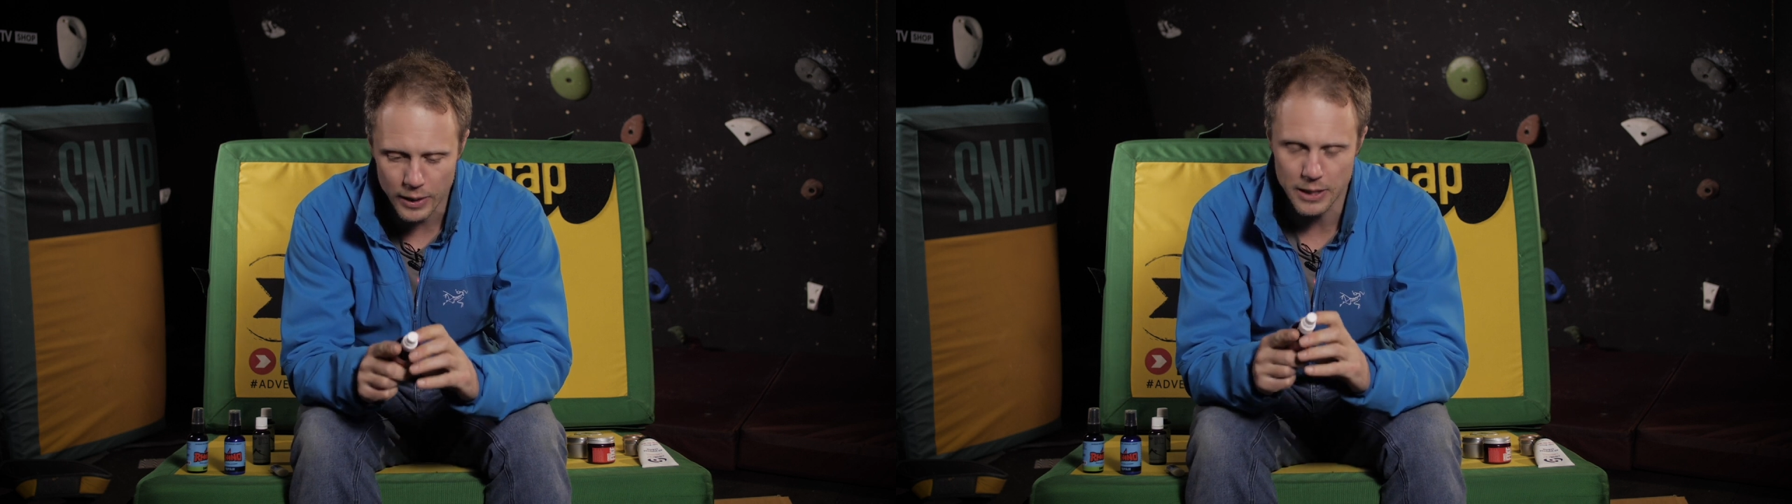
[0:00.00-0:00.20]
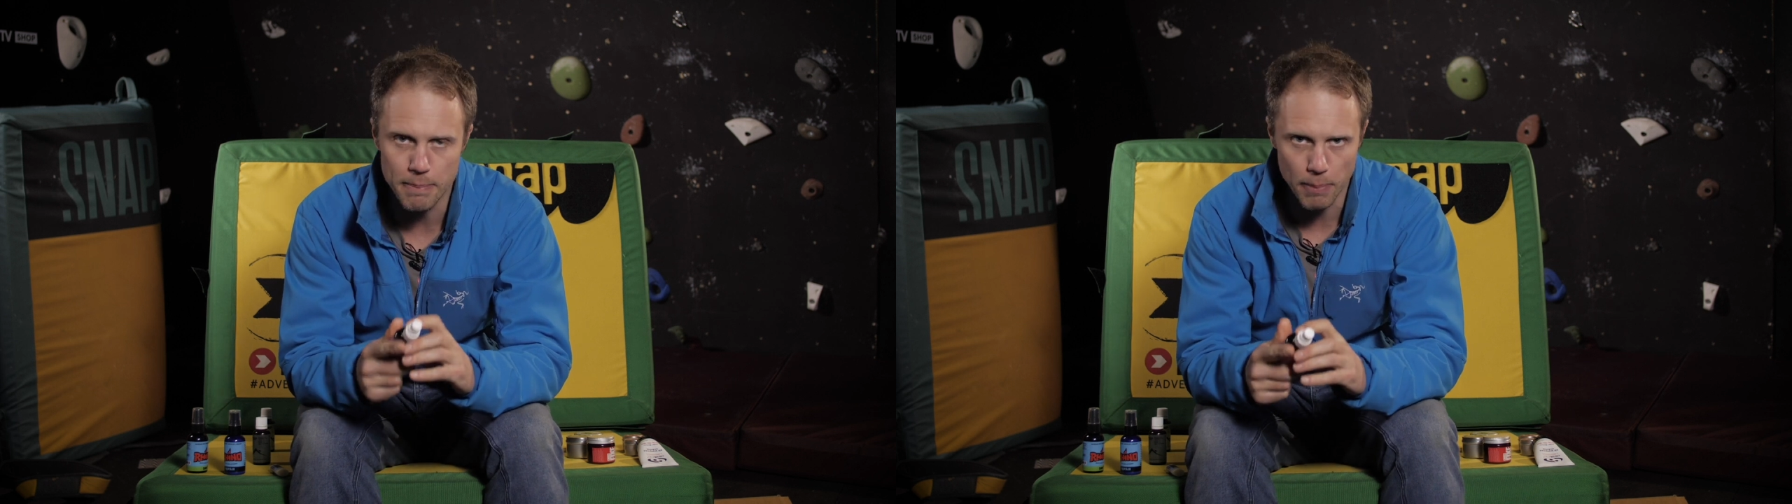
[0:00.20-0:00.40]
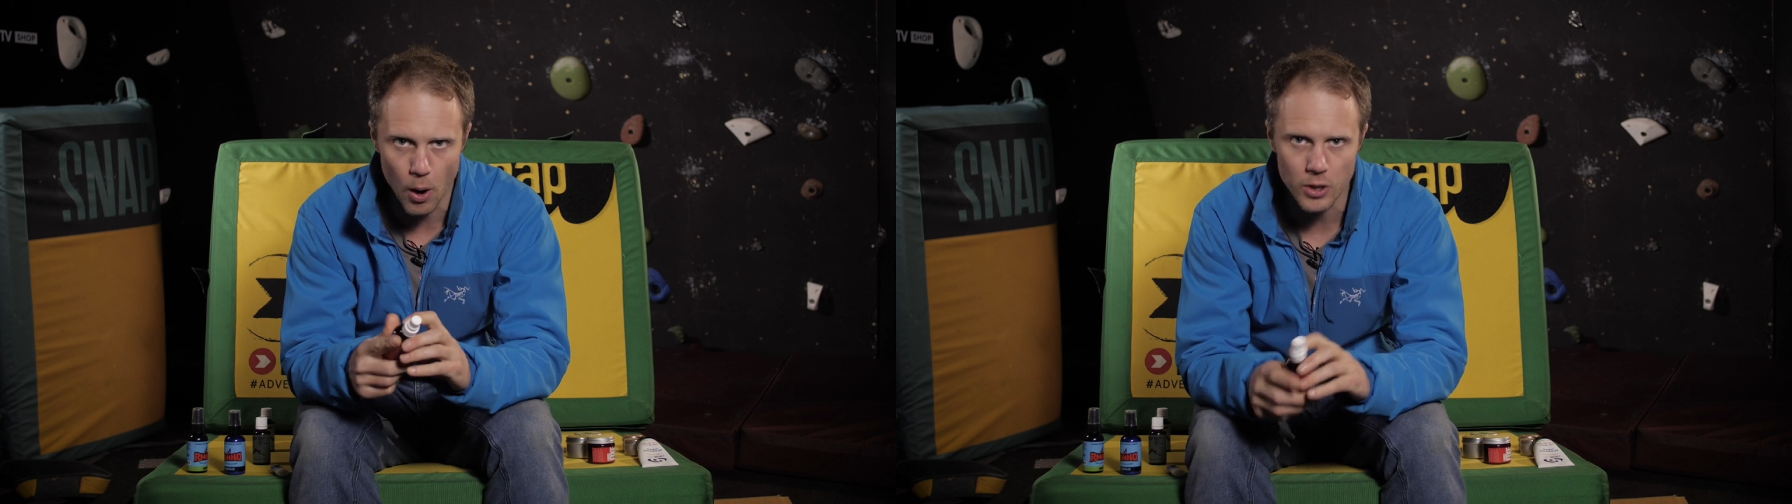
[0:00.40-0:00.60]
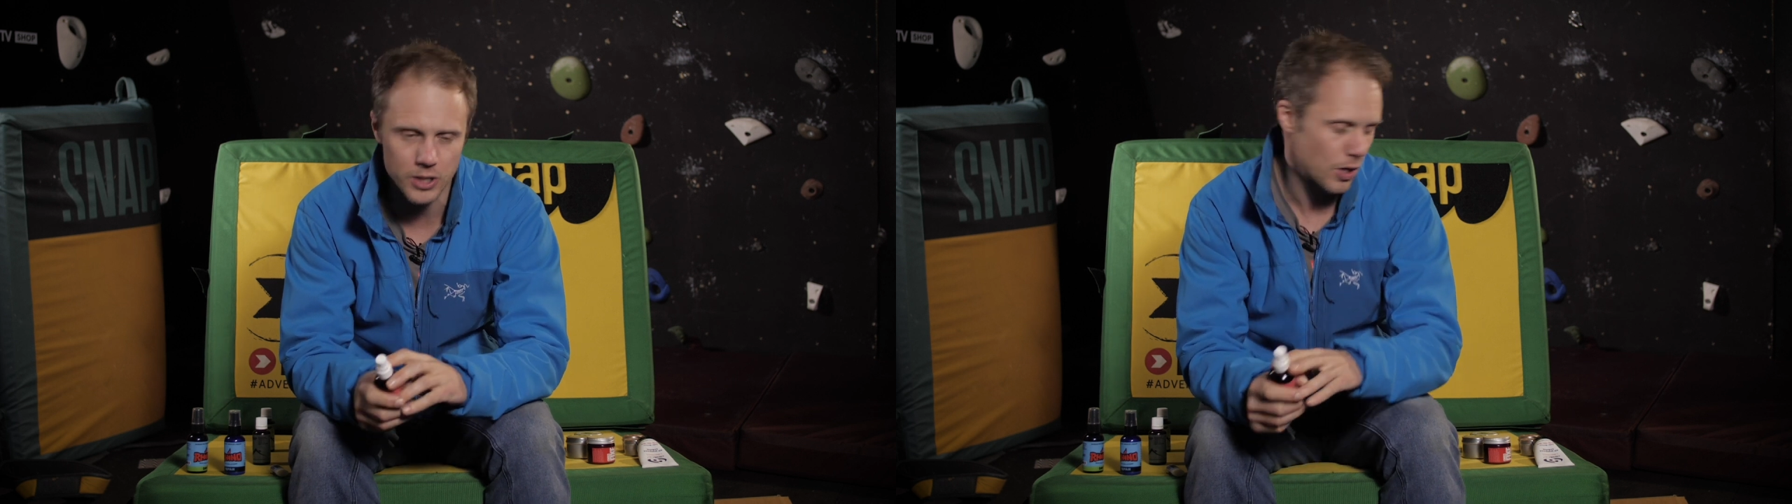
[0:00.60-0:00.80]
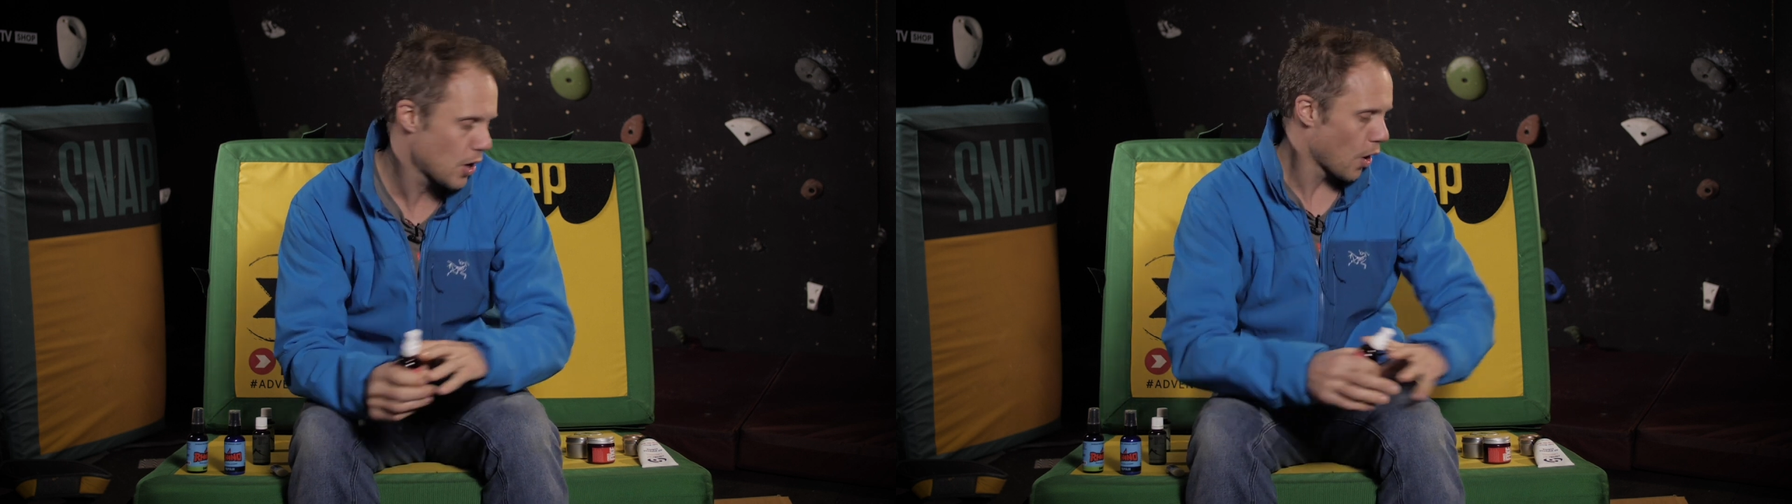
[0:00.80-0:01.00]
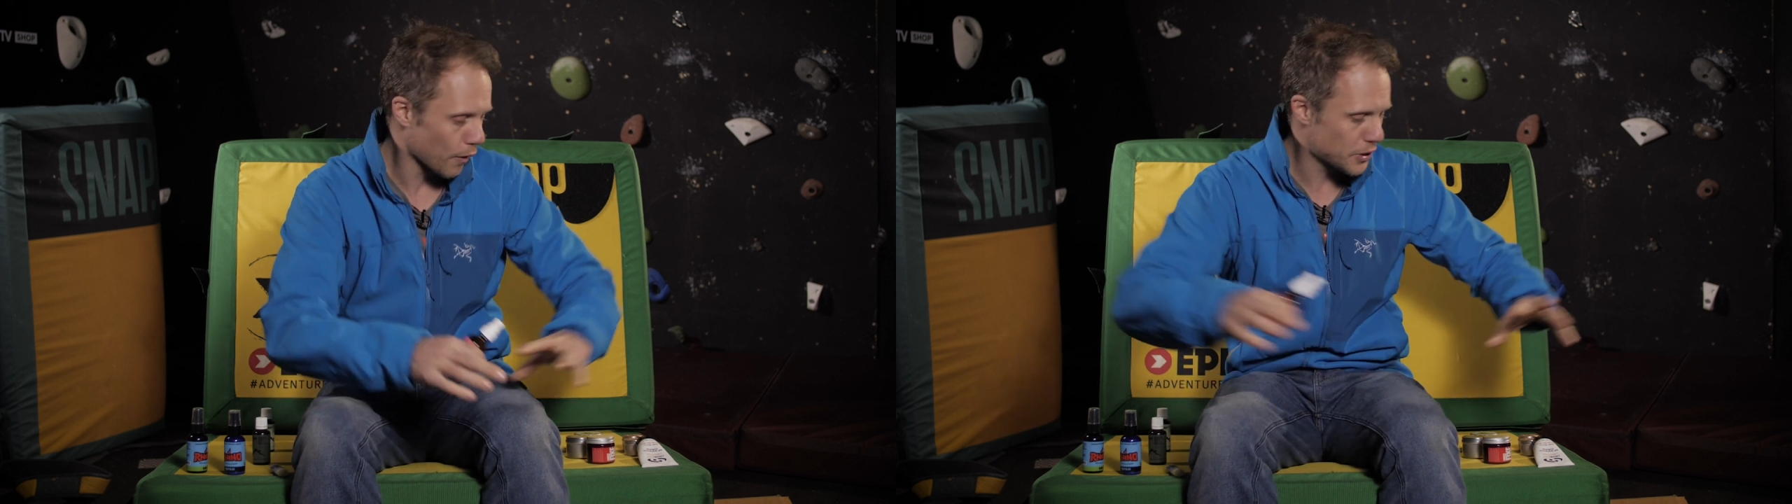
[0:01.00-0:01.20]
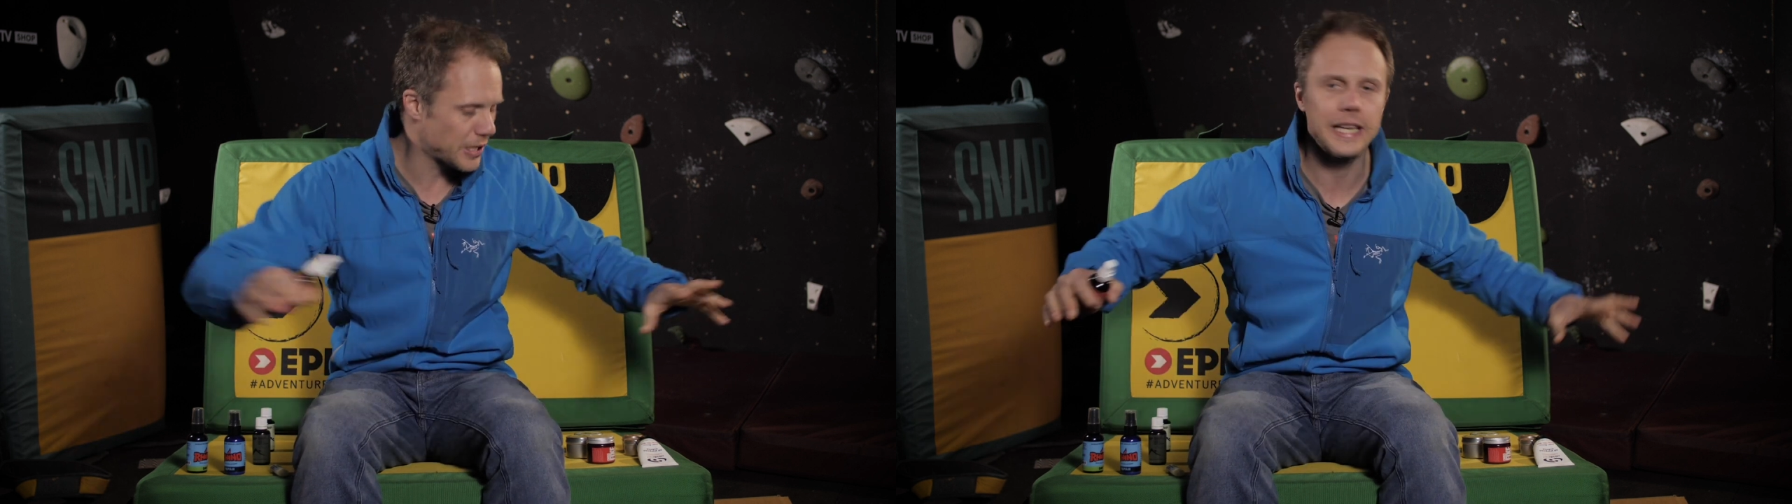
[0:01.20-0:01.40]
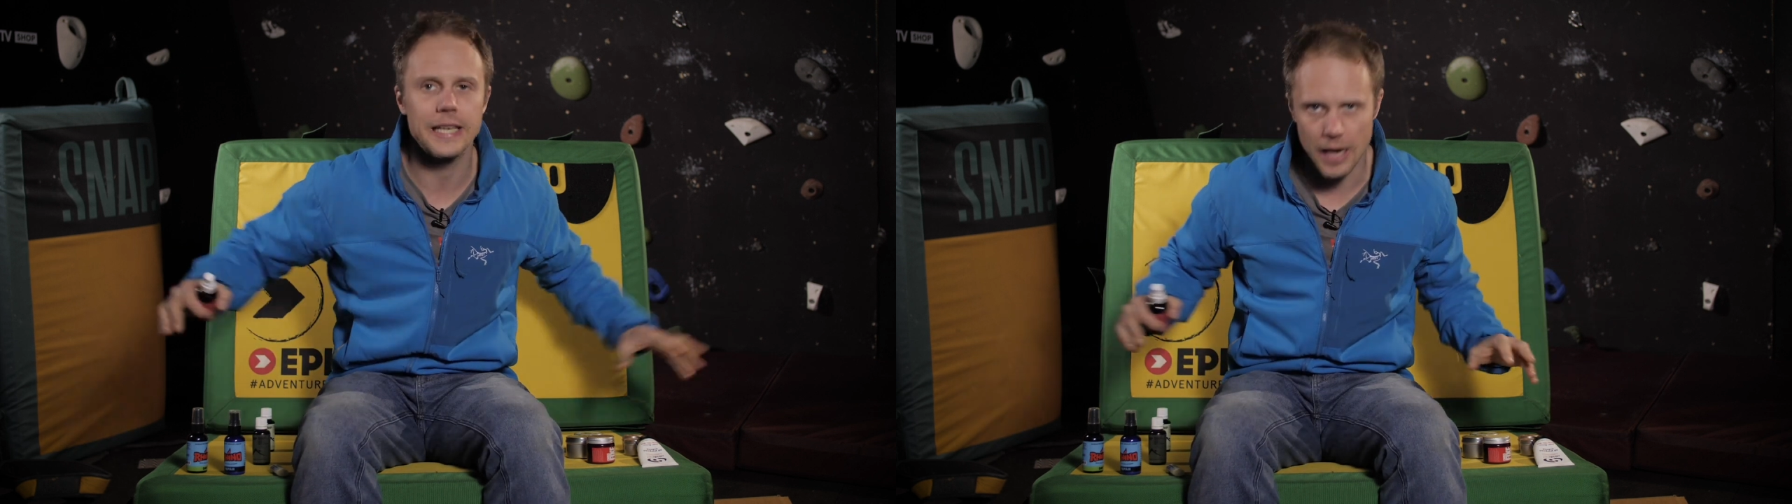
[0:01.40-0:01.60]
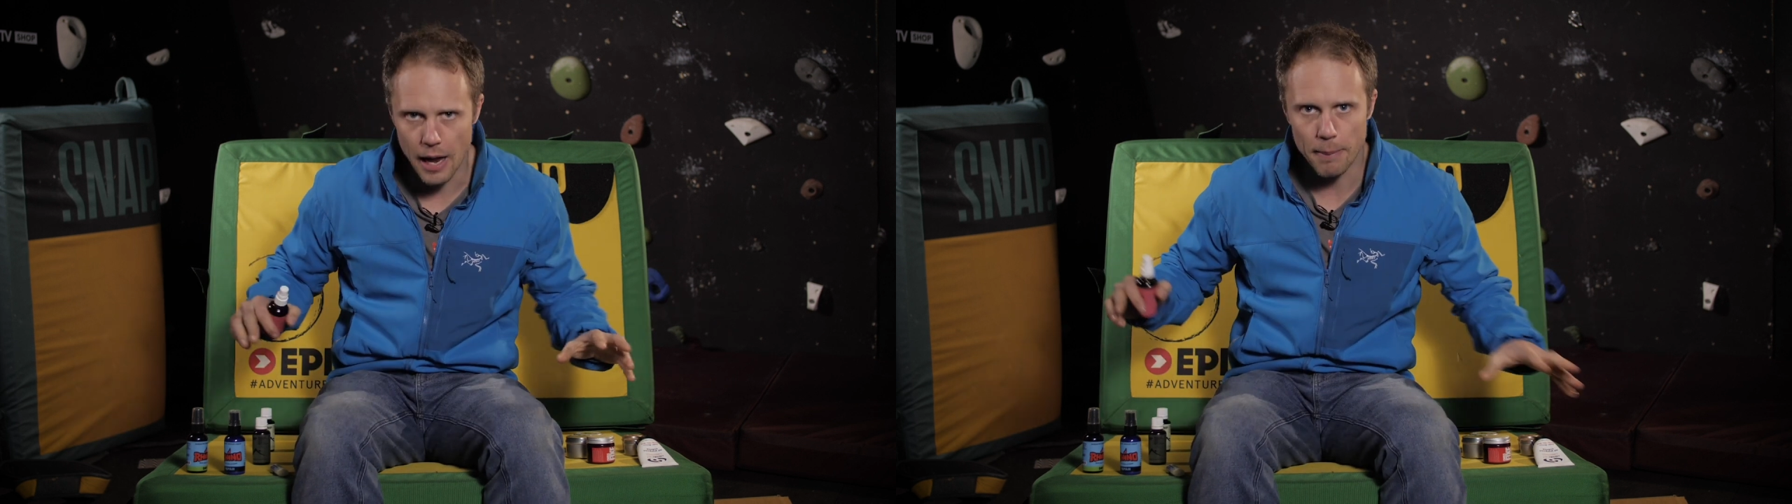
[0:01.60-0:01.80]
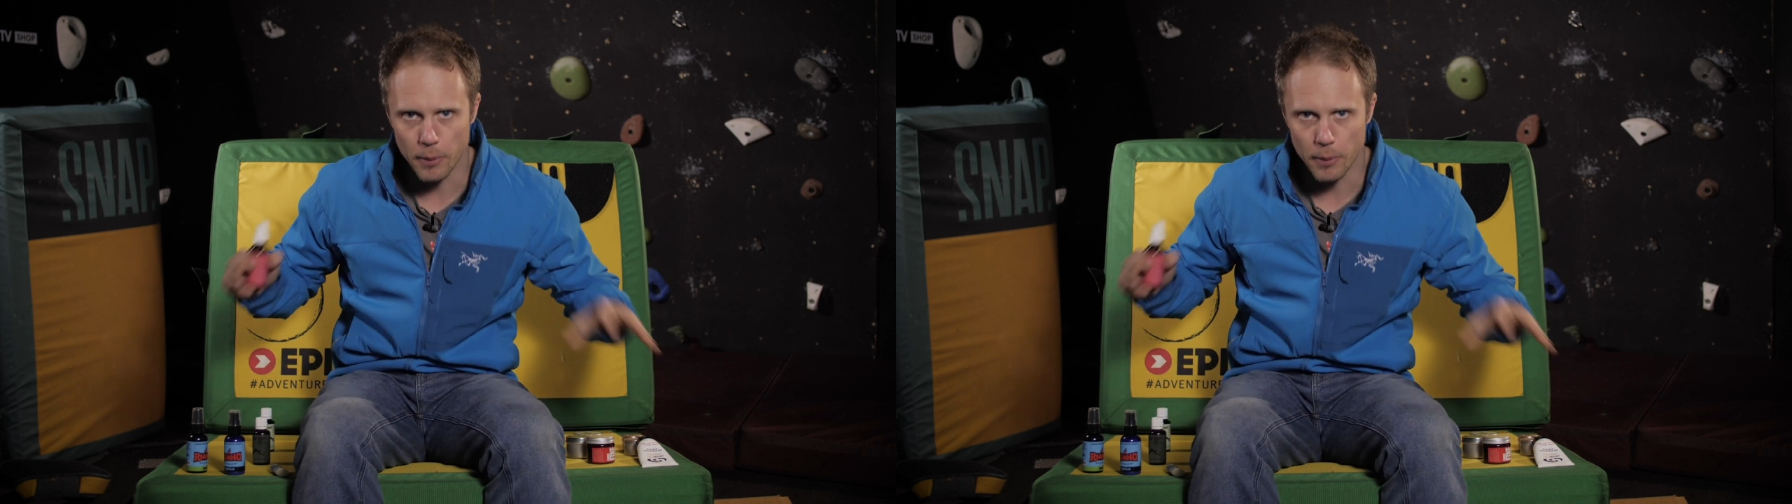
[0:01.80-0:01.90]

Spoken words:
in your box of skincare